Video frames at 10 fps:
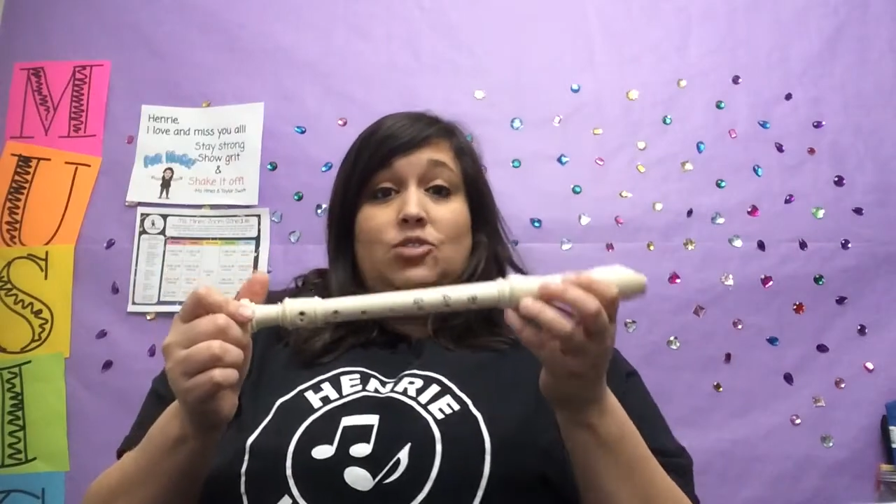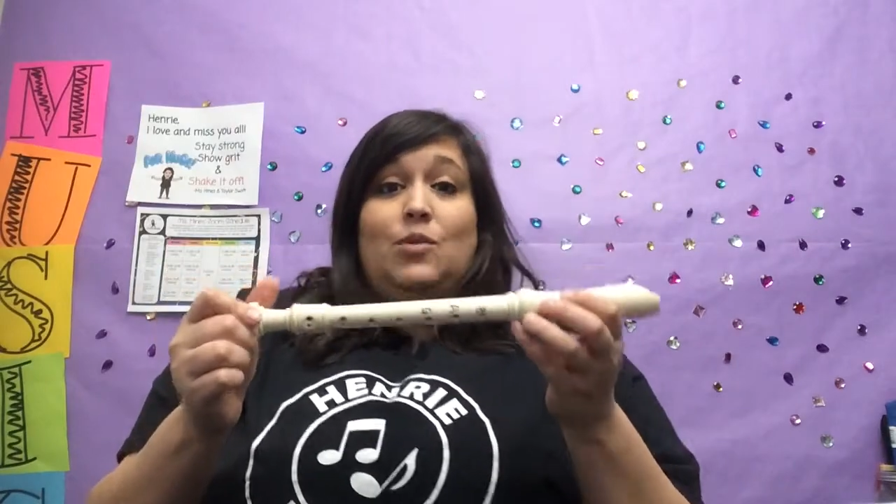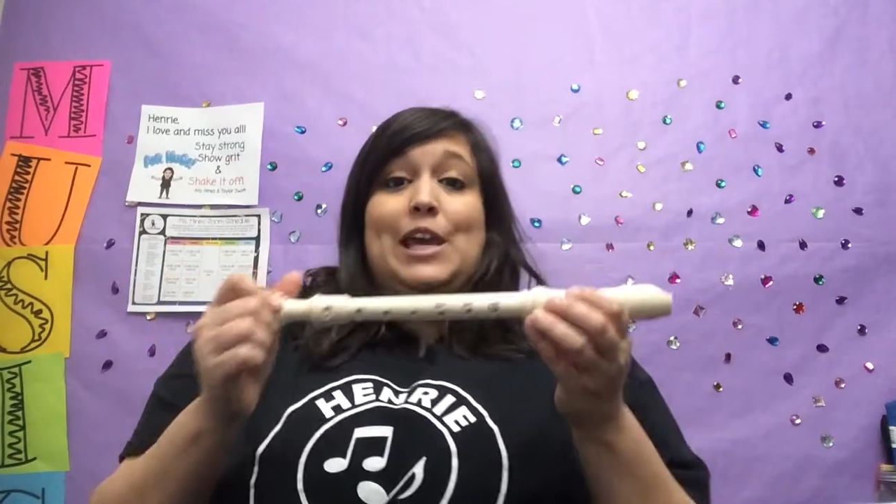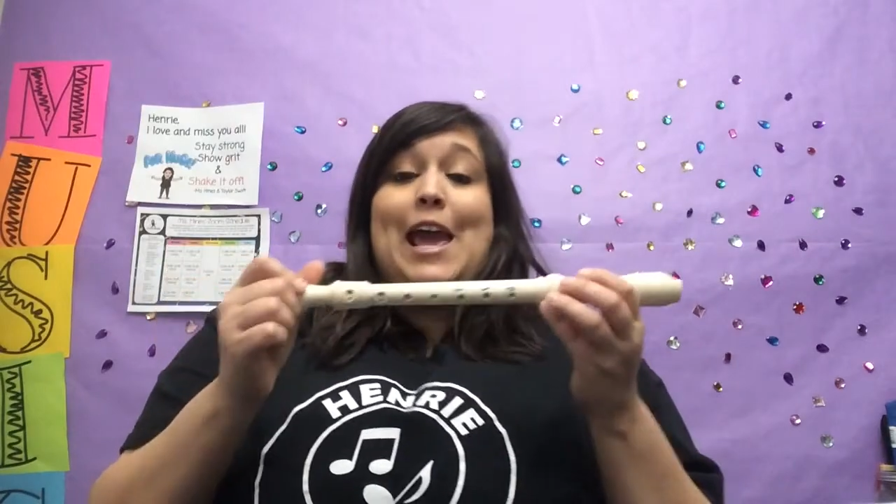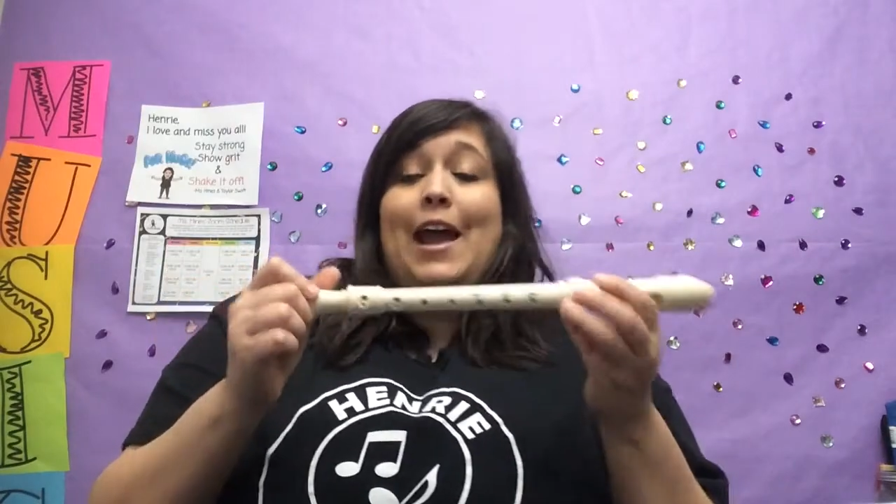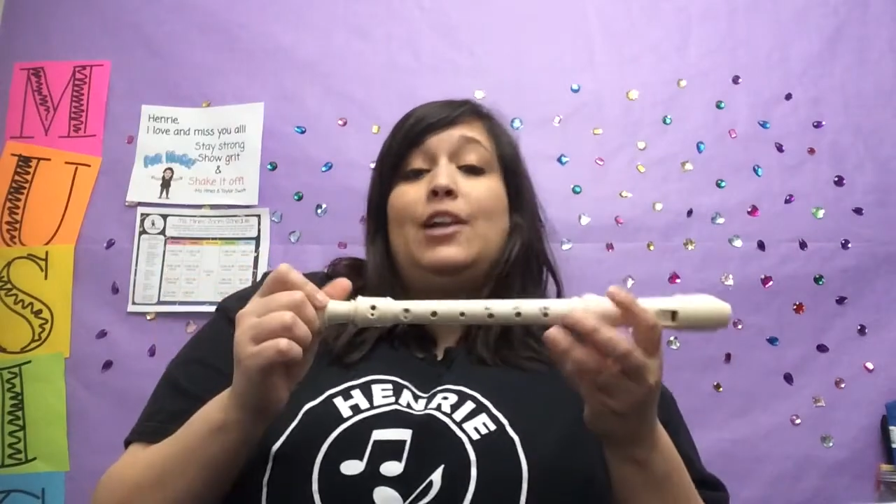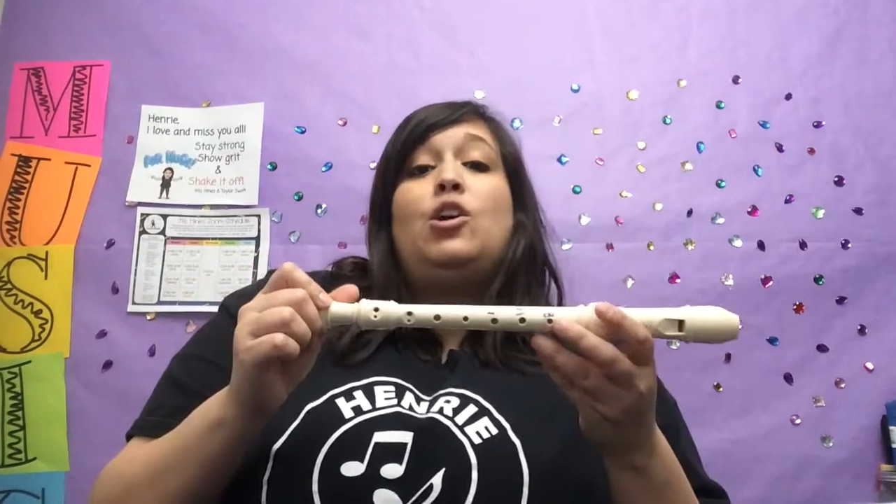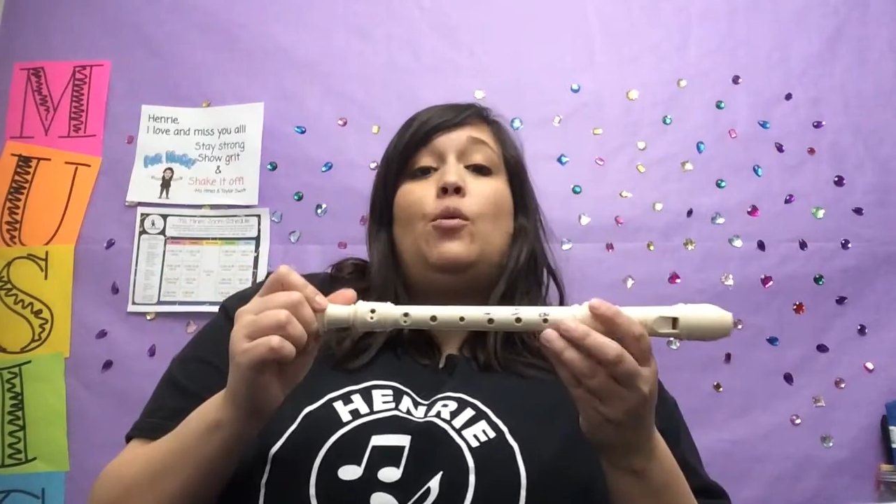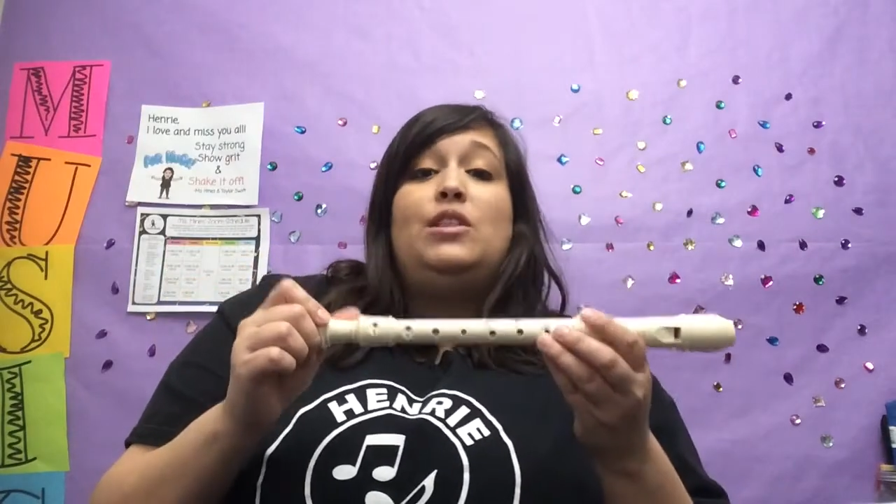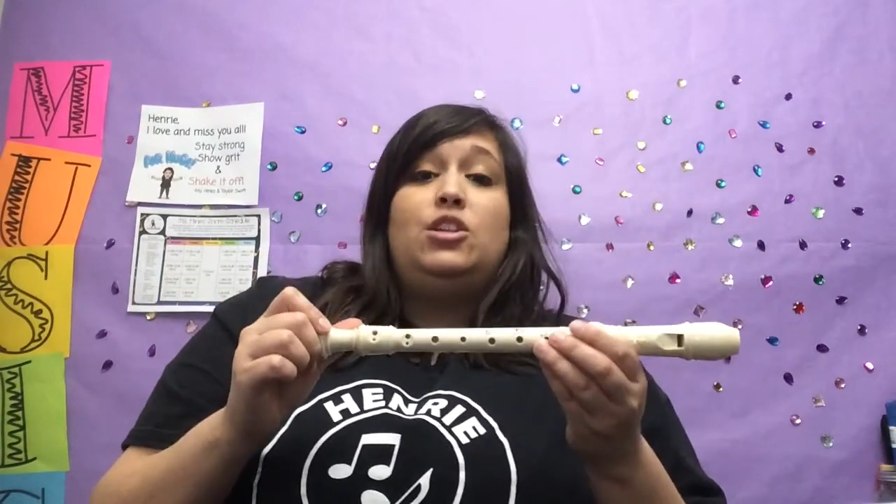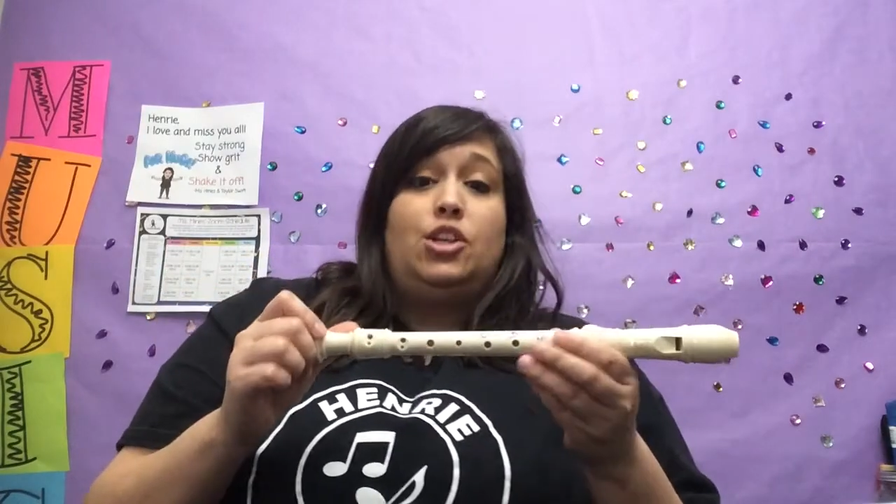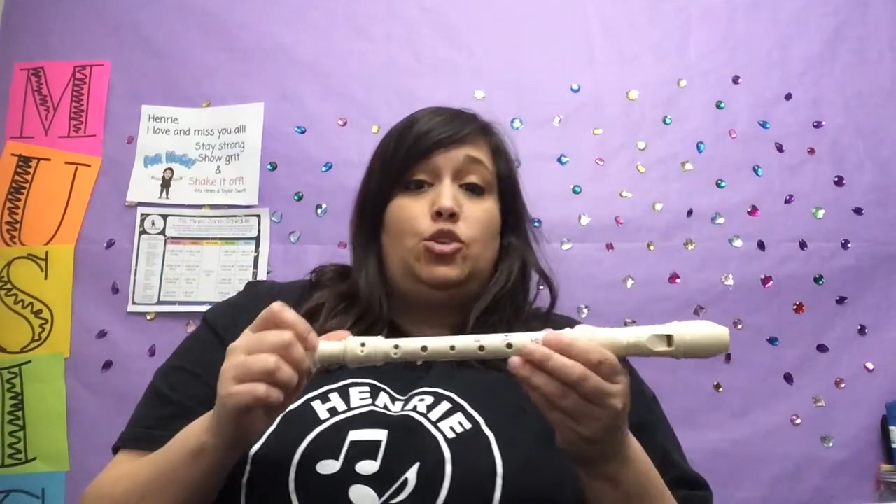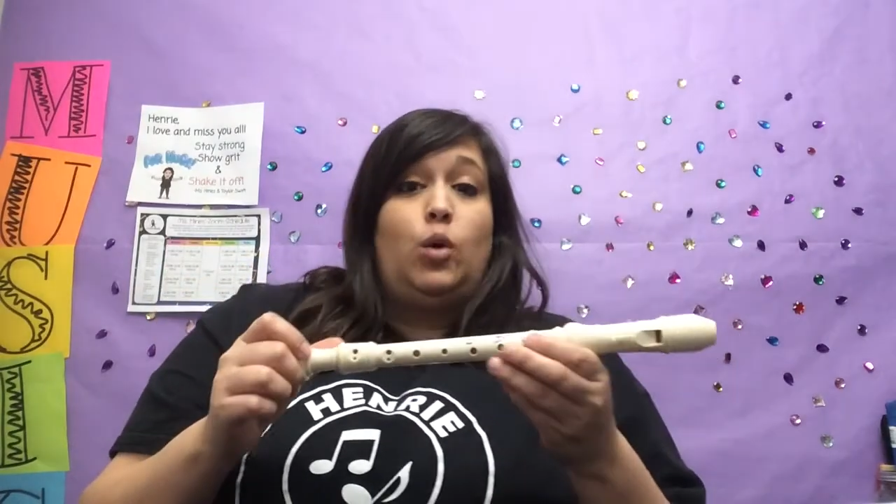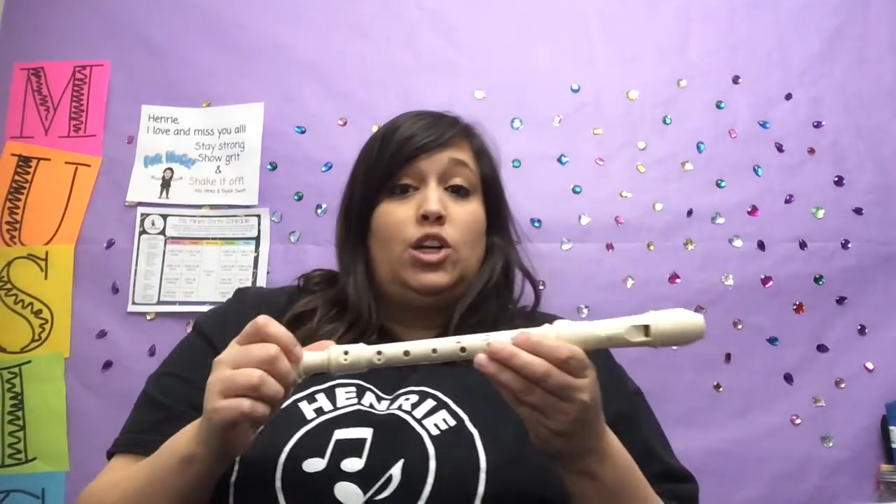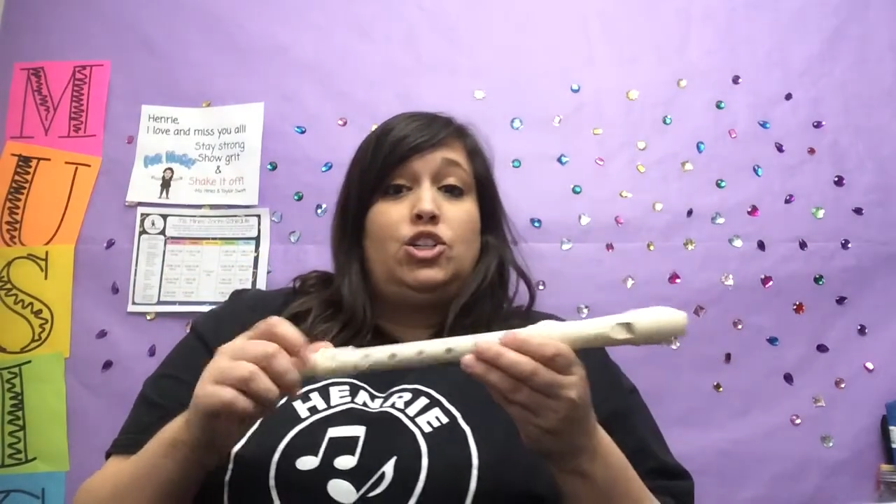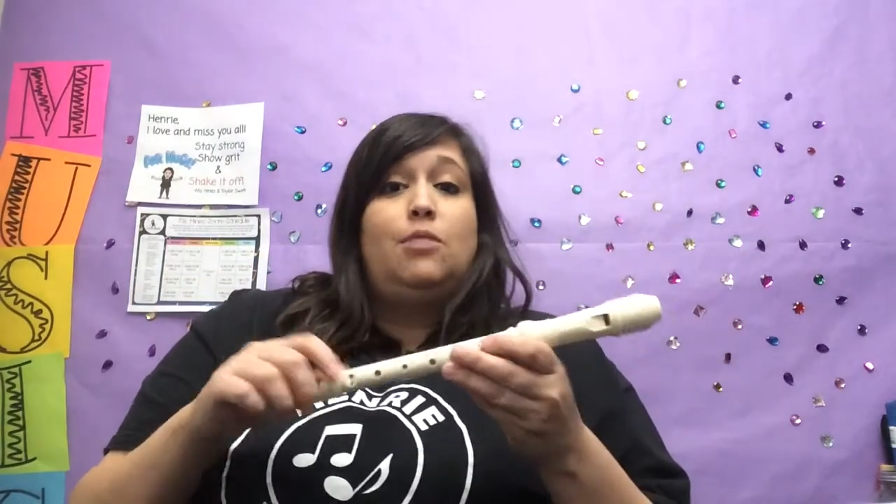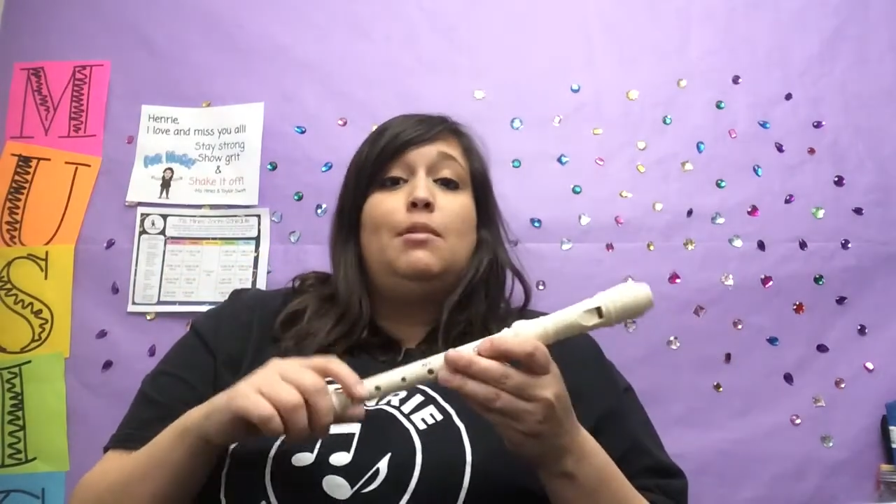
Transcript: so it can go in the dishwasher,